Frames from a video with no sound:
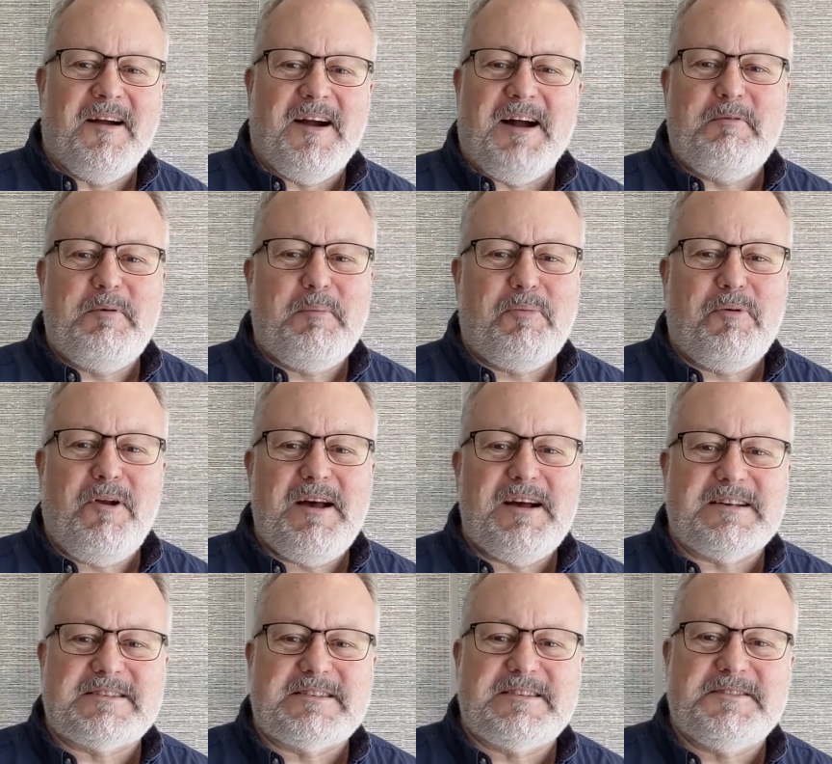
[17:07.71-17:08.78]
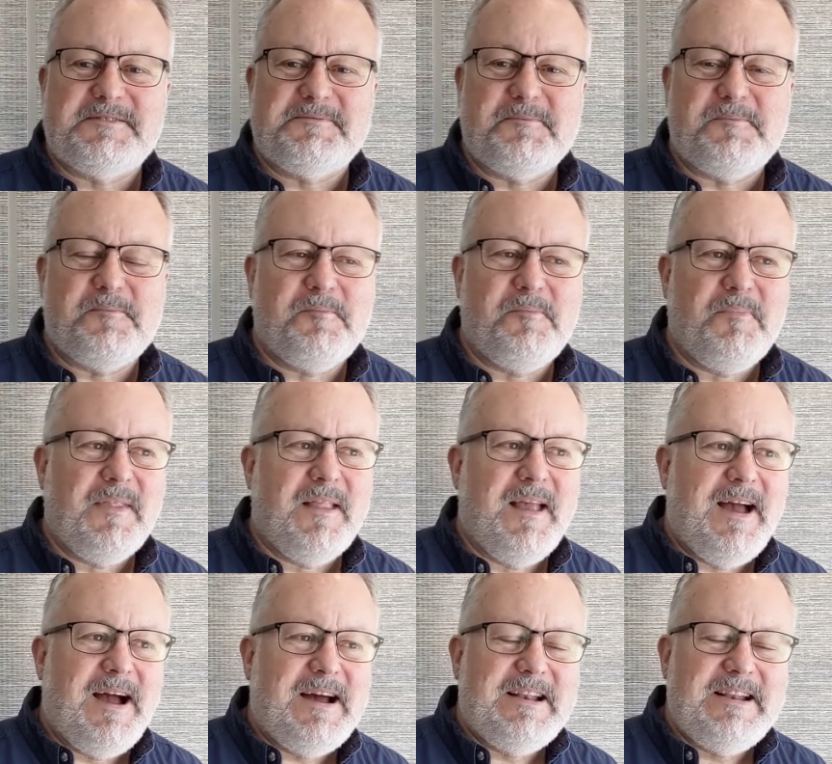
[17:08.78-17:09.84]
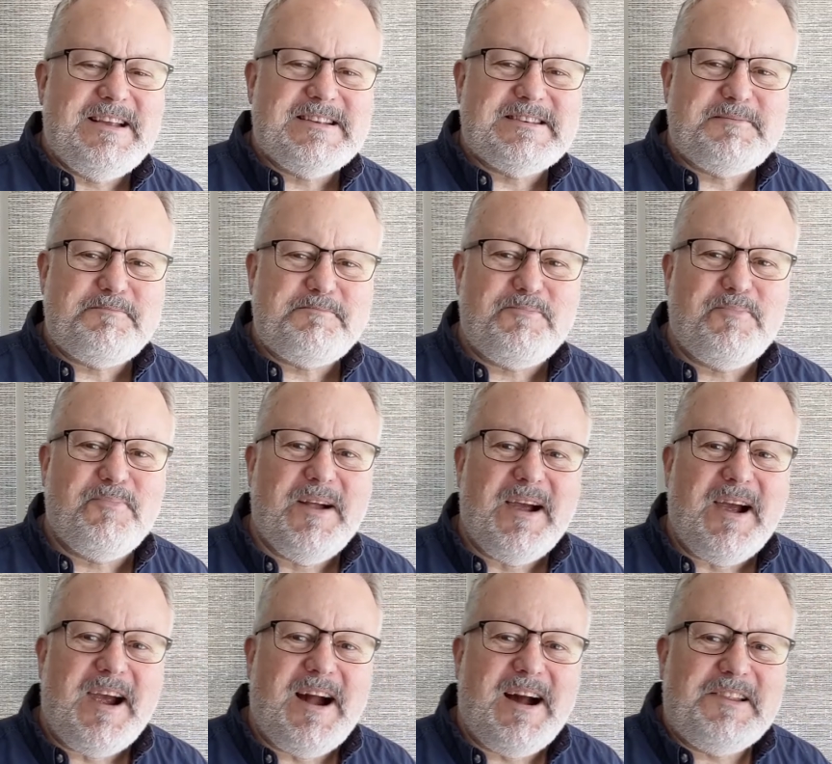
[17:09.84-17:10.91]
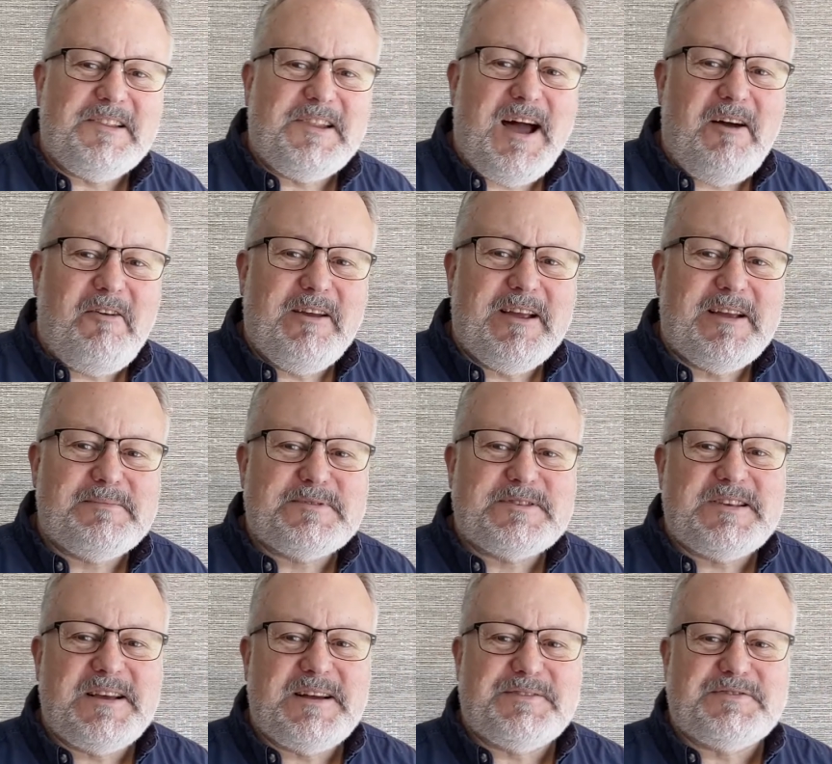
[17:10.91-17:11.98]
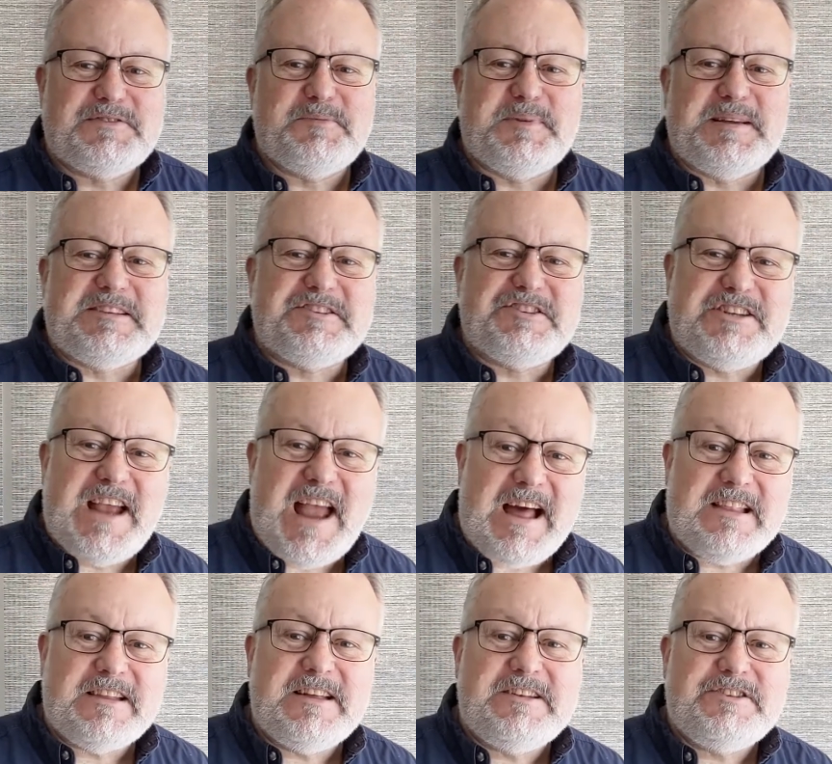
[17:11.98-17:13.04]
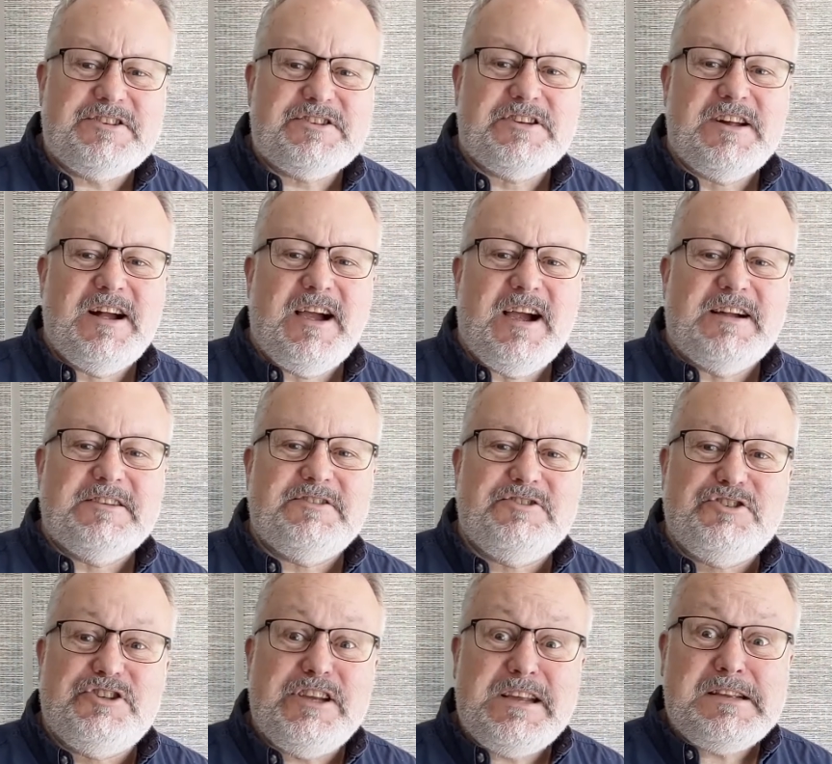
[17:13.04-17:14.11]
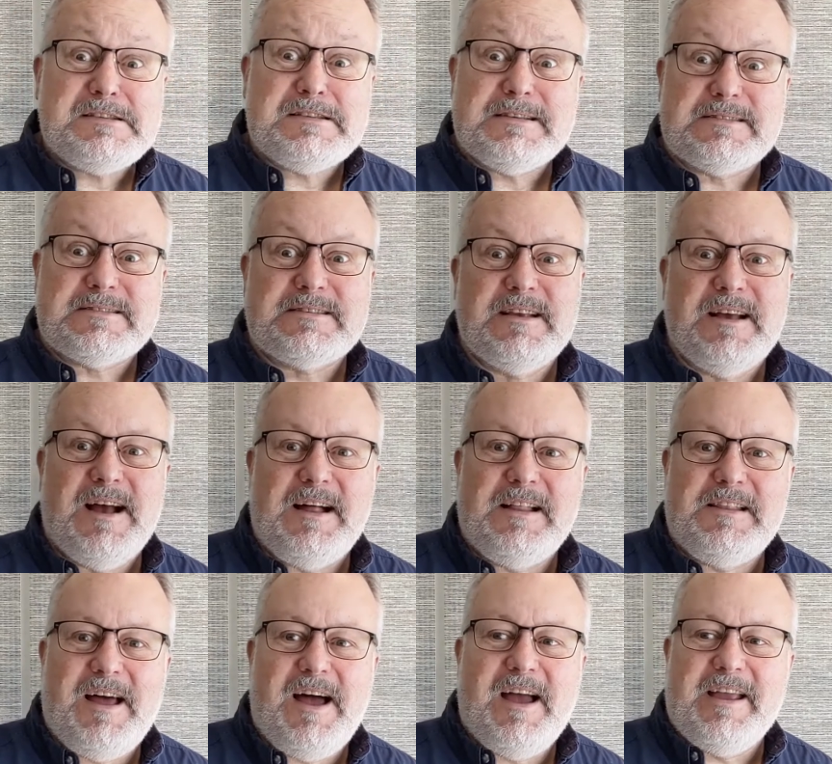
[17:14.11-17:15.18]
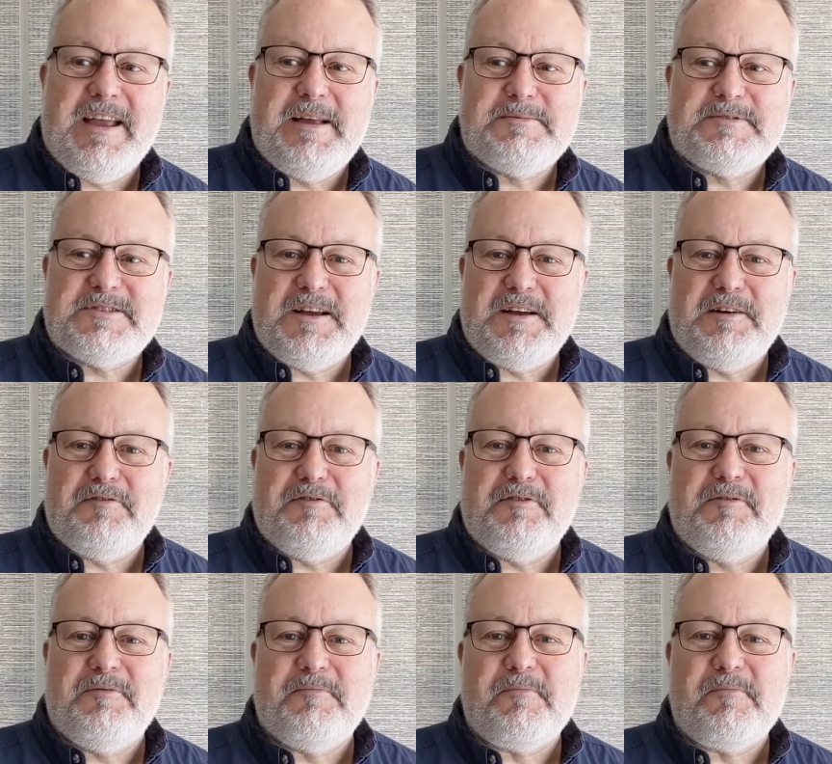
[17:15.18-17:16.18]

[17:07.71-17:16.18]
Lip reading: I'm impressed. And he's allowing himself to be challenged. Jesus allowing himself